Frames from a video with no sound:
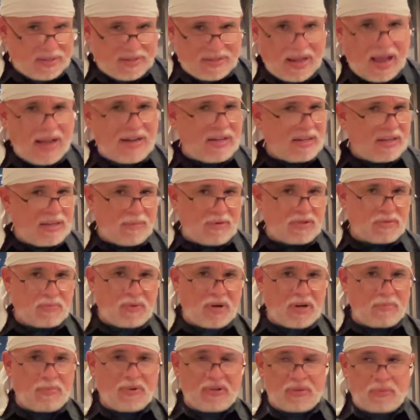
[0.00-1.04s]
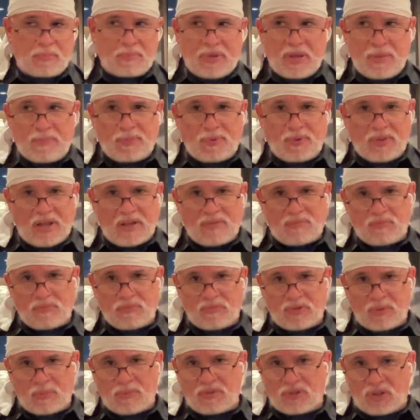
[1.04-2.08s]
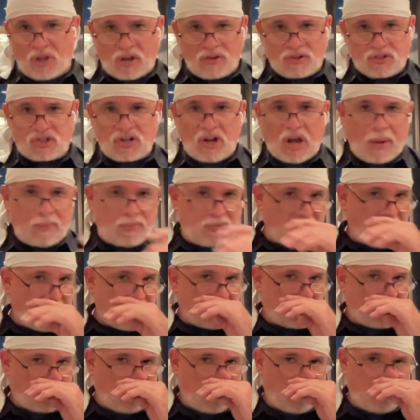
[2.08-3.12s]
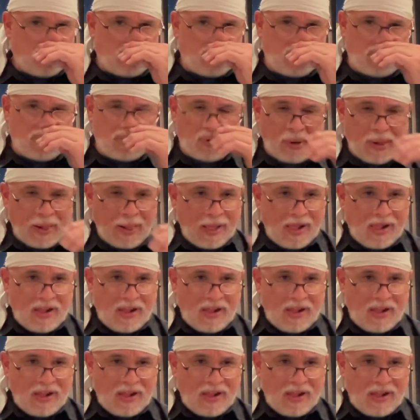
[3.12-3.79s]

I didn't get much money. But the gun shop that I sold them to,